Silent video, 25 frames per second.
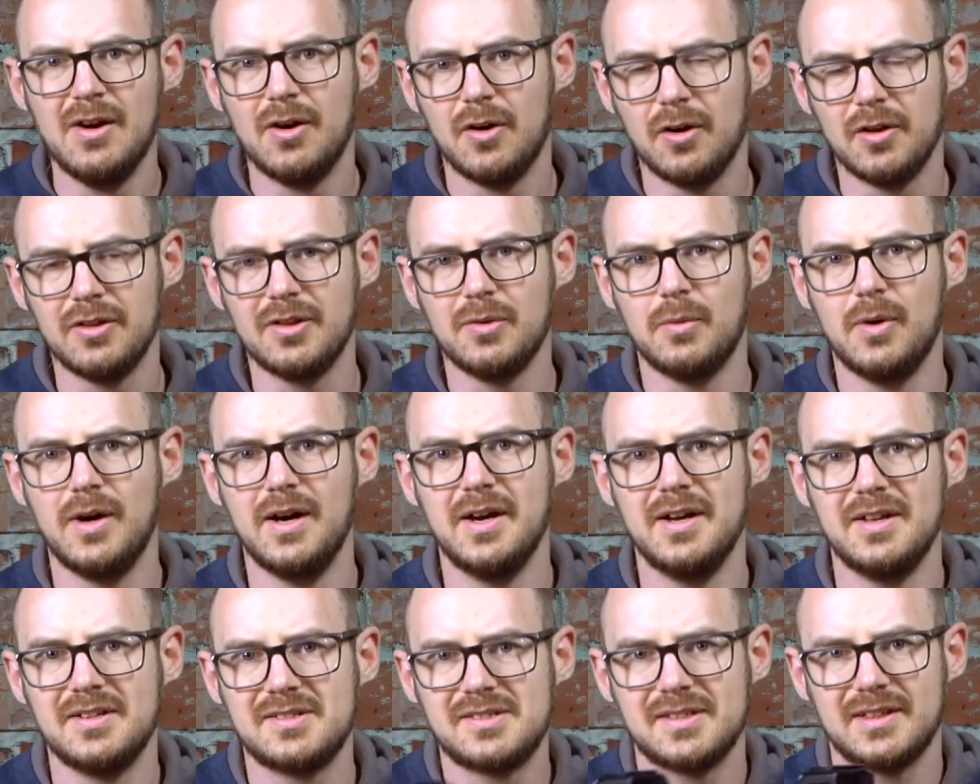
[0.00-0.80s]

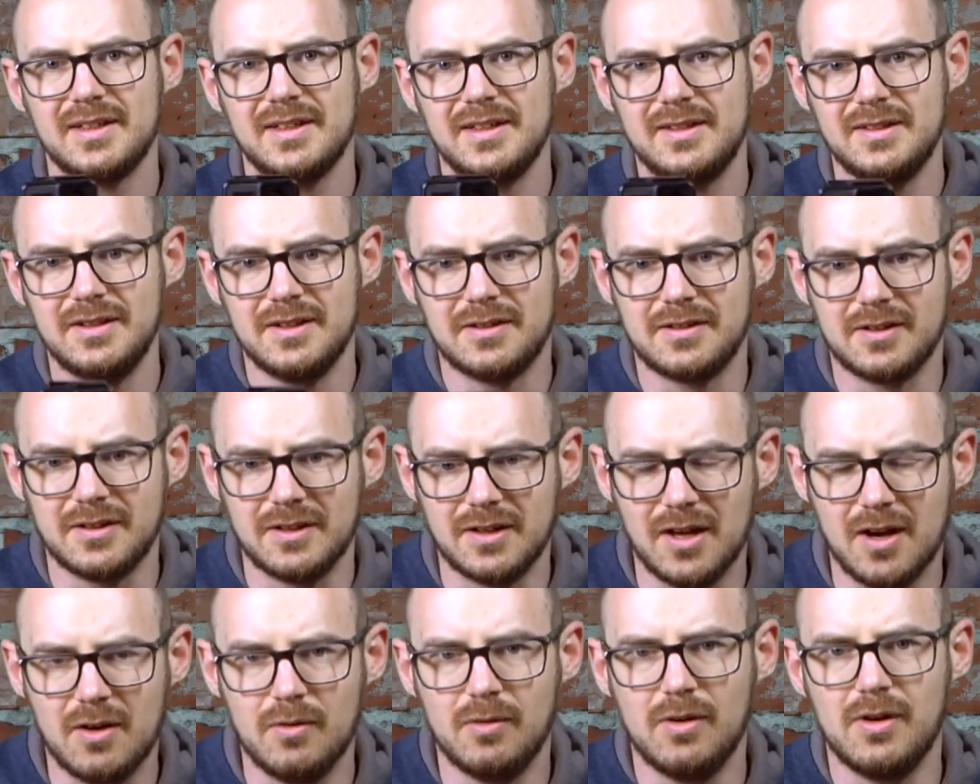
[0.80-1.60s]
Otherwise, you can
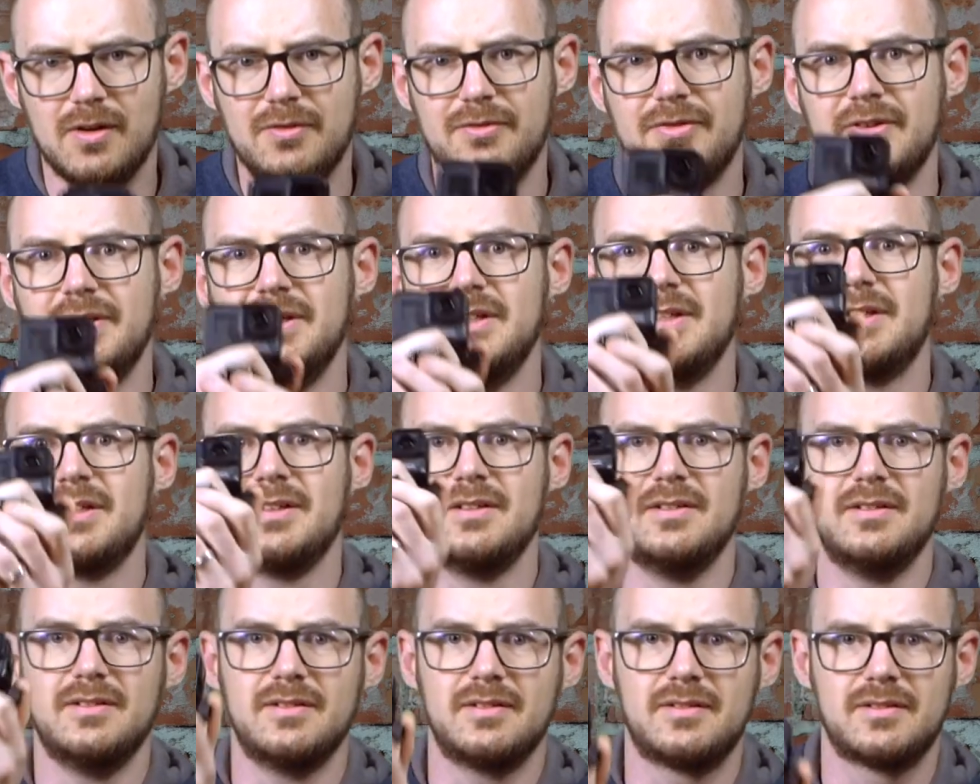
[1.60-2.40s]
go off and you
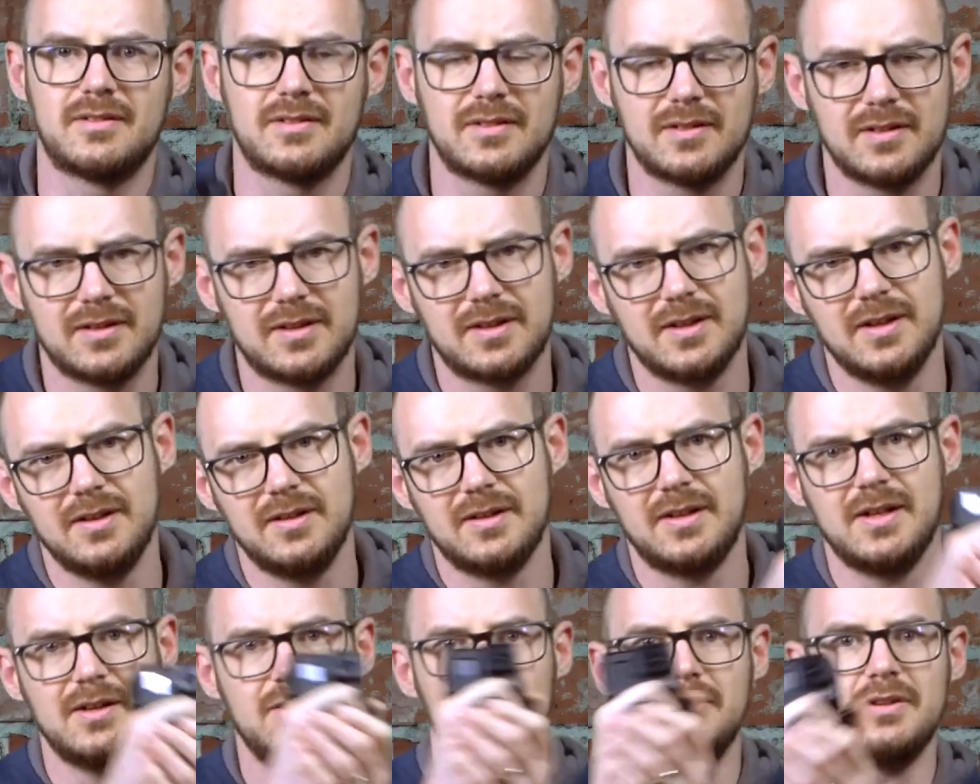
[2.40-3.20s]
can kind
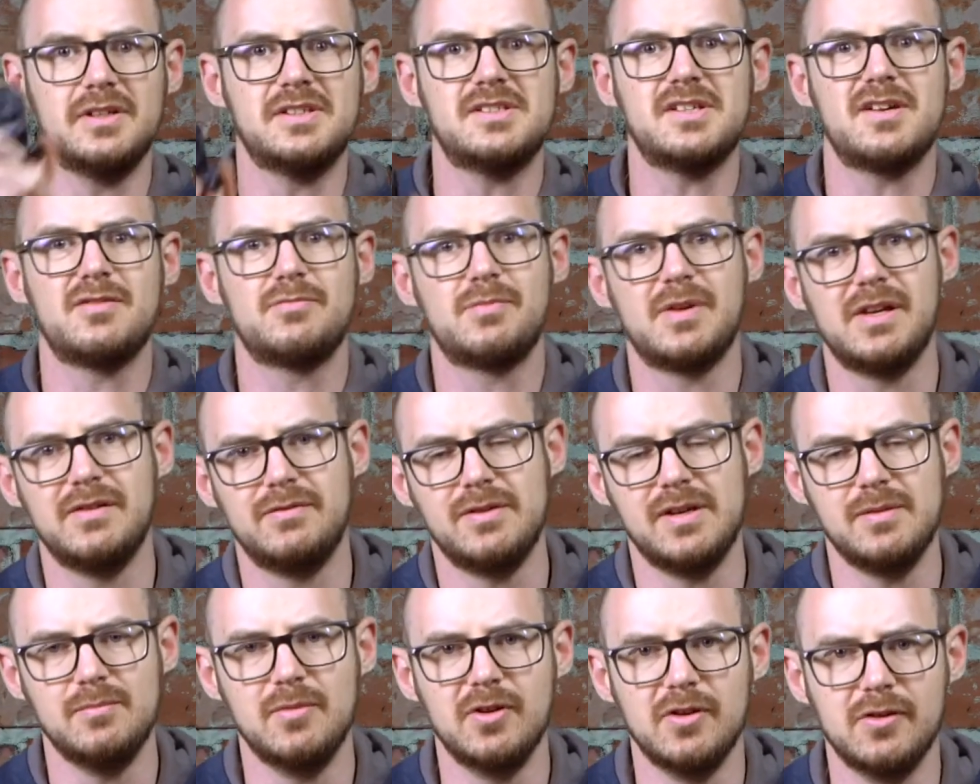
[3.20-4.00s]
of get all these
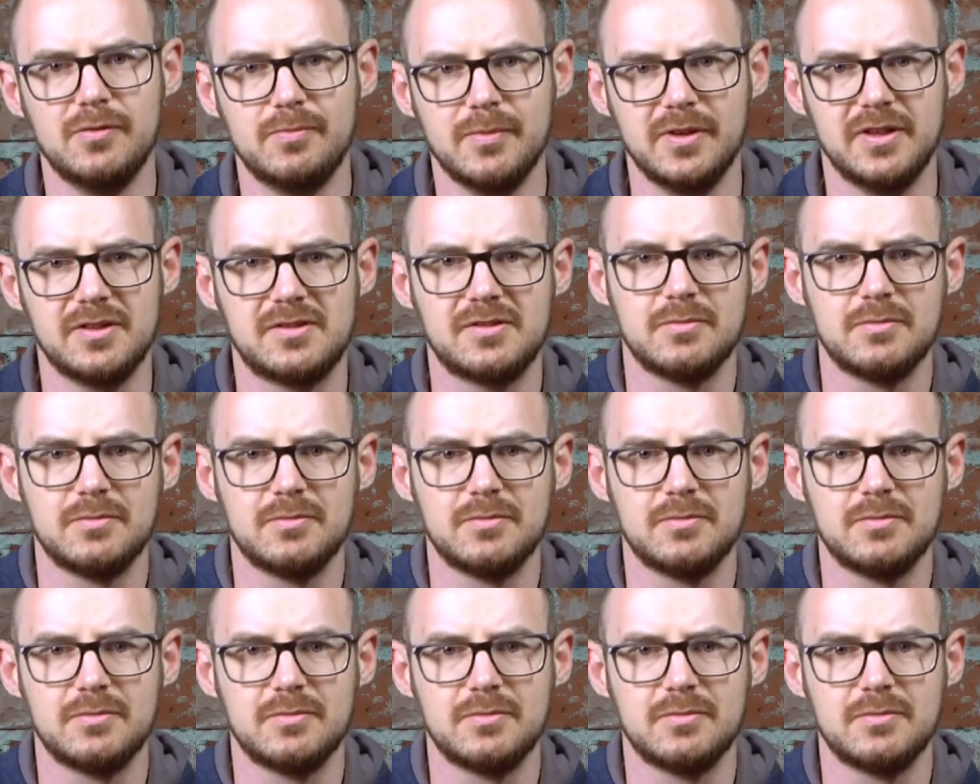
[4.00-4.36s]
FPV movements.